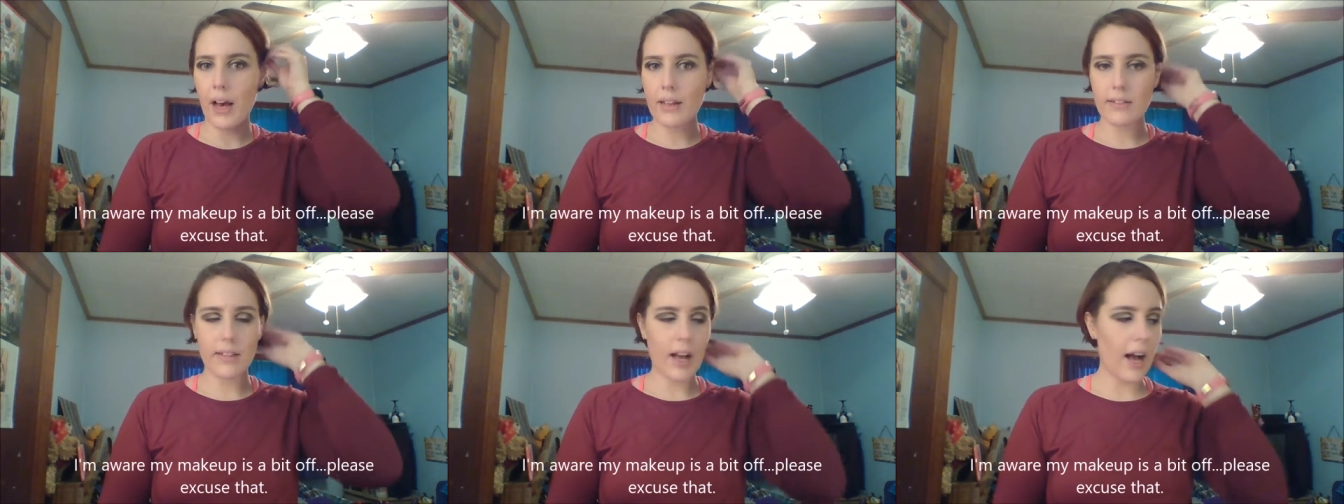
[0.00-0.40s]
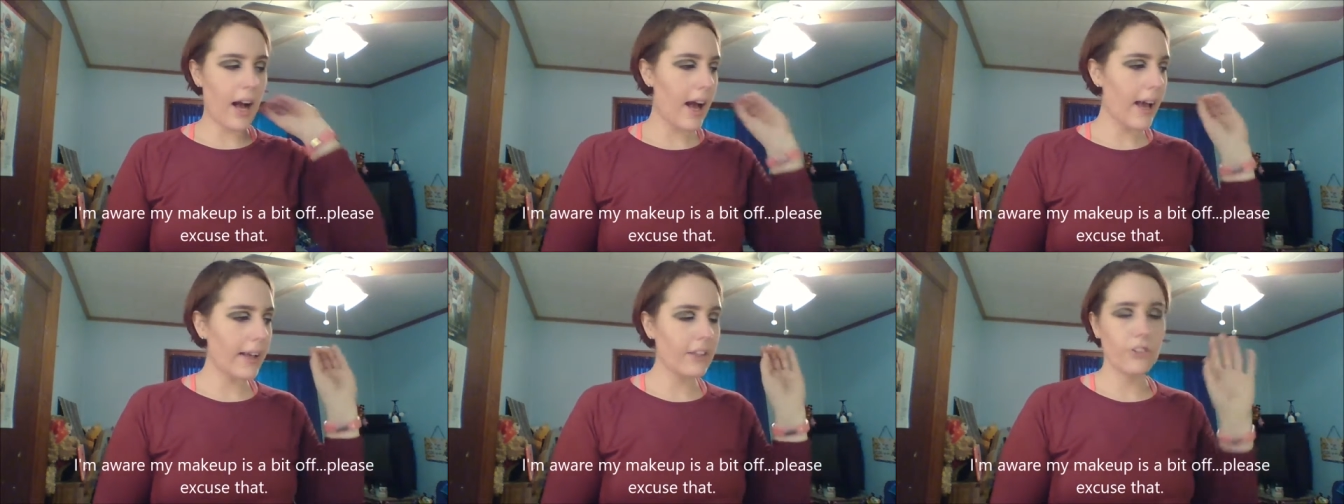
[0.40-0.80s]
I
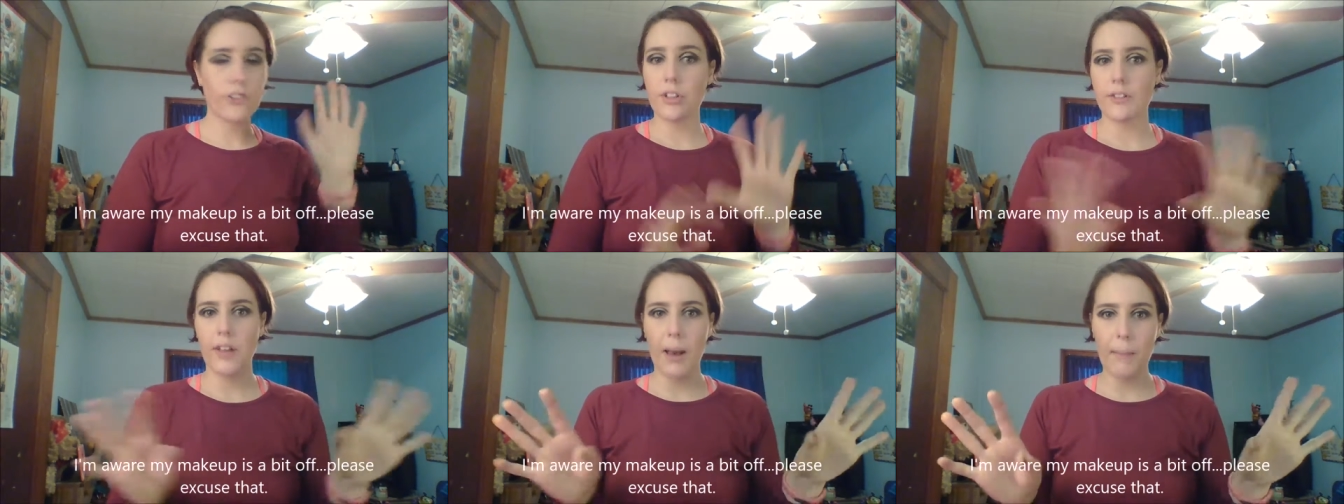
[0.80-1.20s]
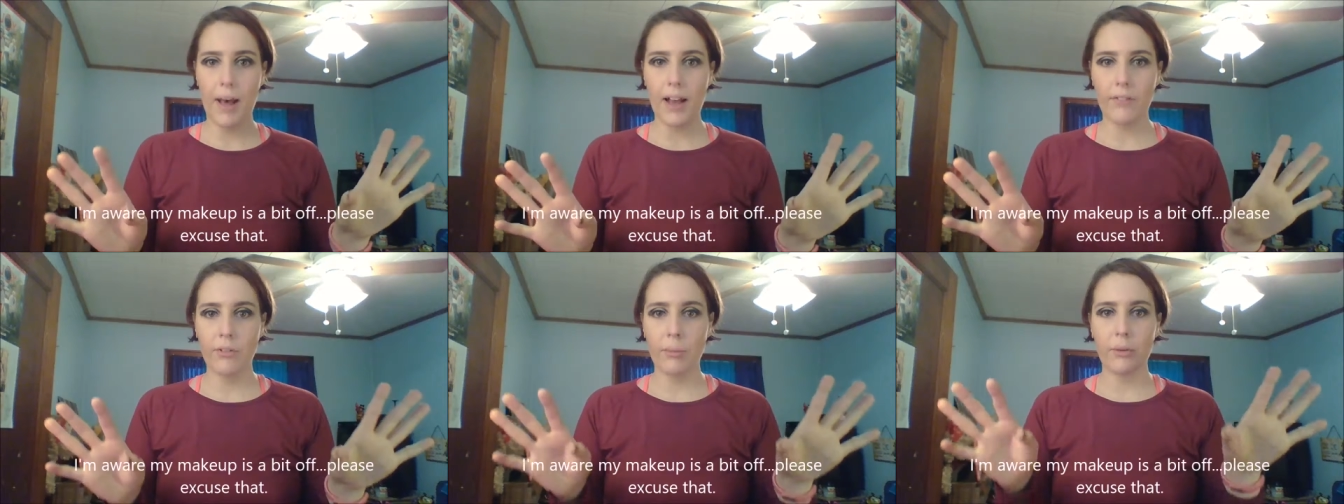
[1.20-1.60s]
just got back from
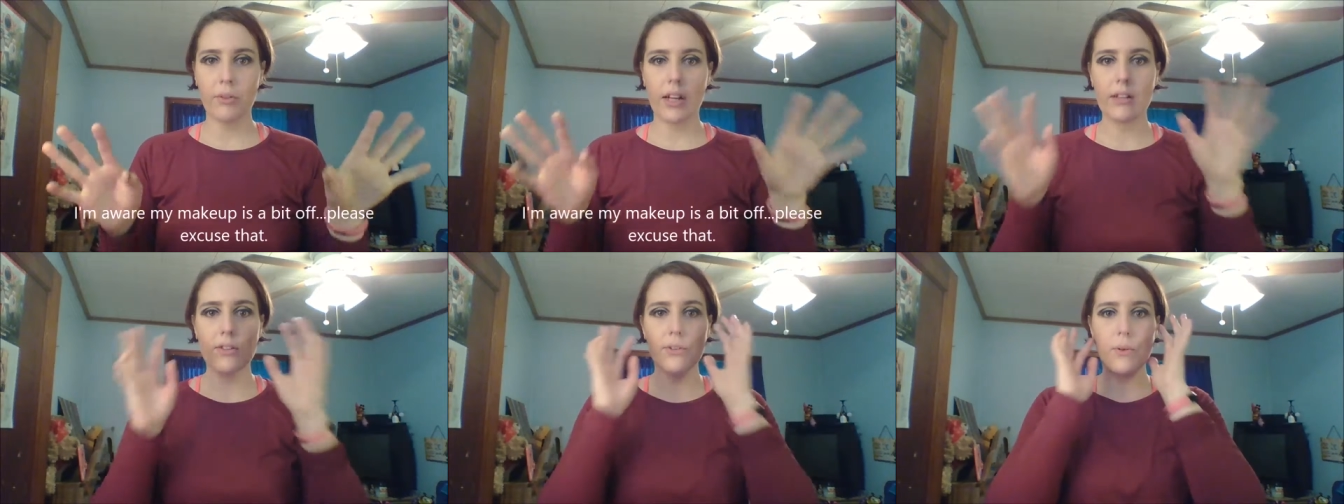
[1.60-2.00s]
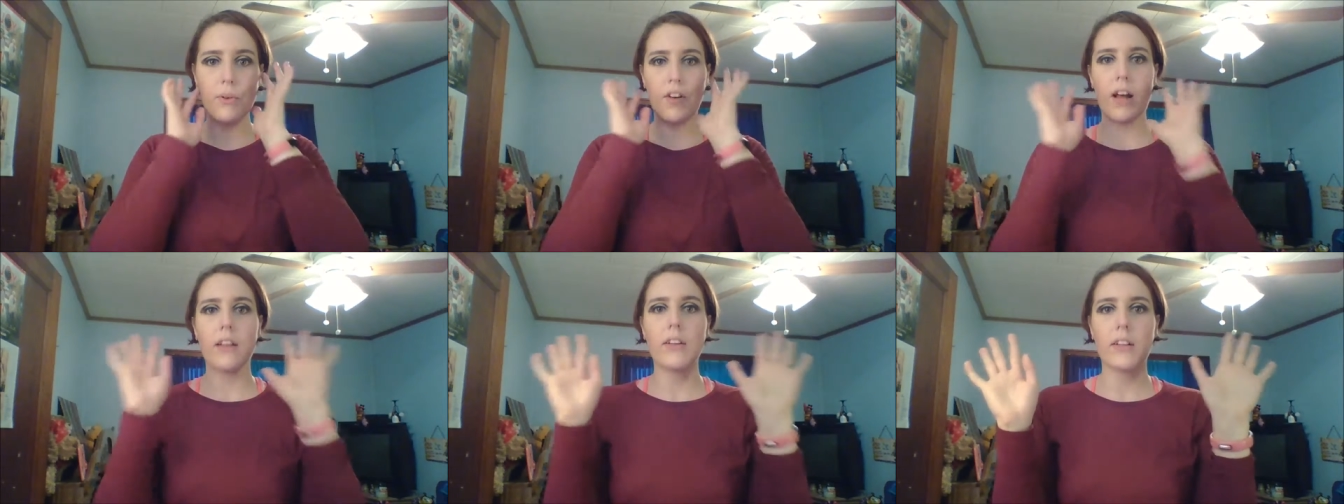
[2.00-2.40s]
a run, so if I
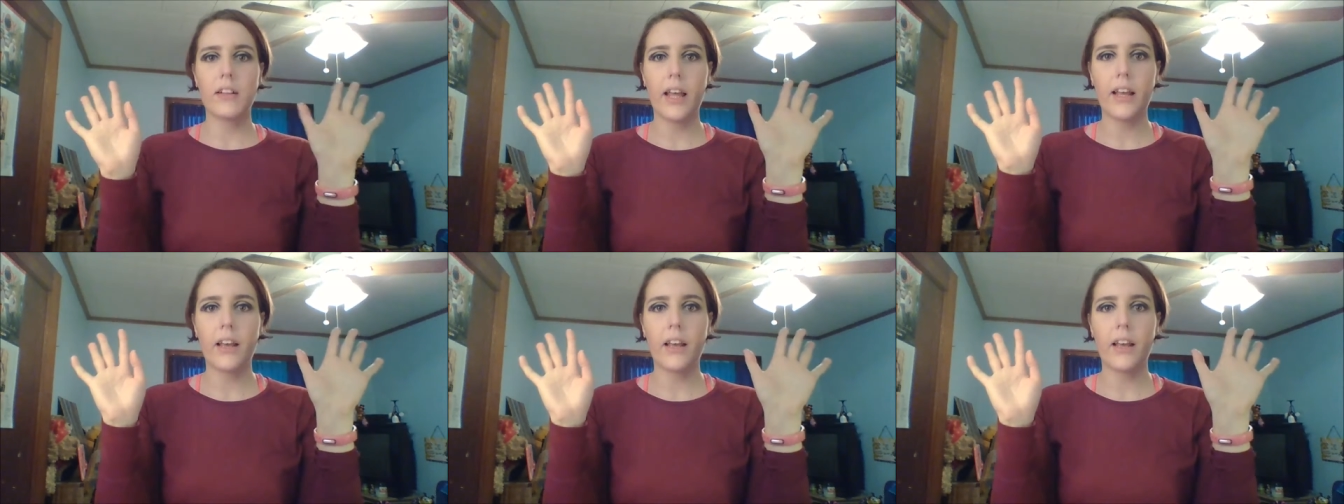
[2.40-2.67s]
look like